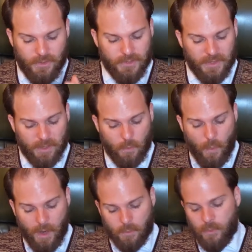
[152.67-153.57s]
So the
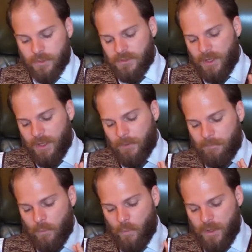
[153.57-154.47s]
guaiacwood
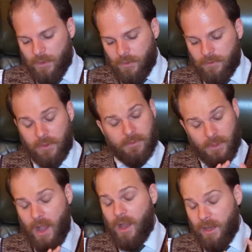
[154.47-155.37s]

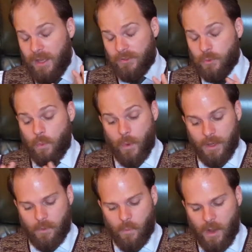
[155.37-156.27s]
the heart lasts
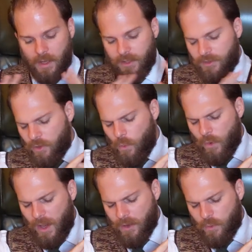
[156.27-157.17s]
quite a while, and the
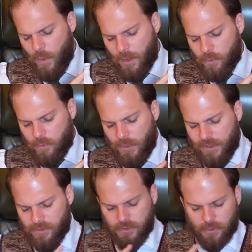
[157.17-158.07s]
guaiacwood will
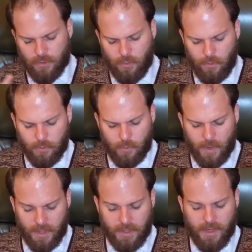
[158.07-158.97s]
endure all the
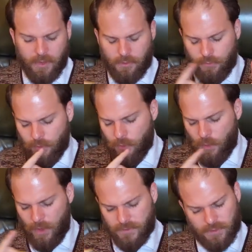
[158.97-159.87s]
way
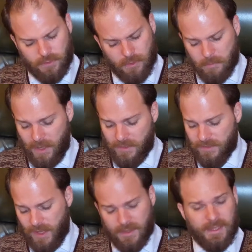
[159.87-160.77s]
through to the
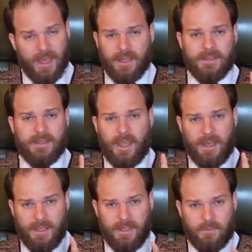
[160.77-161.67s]
base and the end,
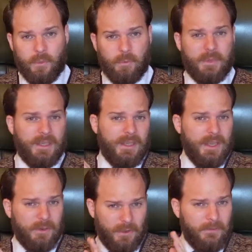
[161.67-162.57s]
and it will be
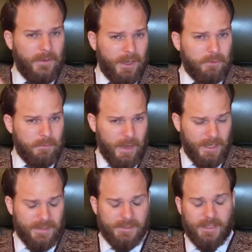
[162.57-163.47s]
the final
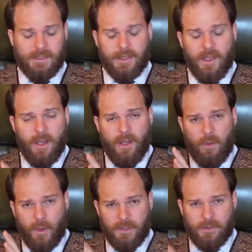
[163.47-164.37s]
remaining scent
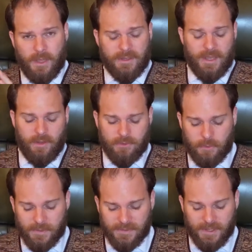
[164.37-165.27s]
when you get down
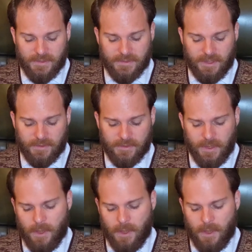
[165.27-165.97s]
to a skin scent.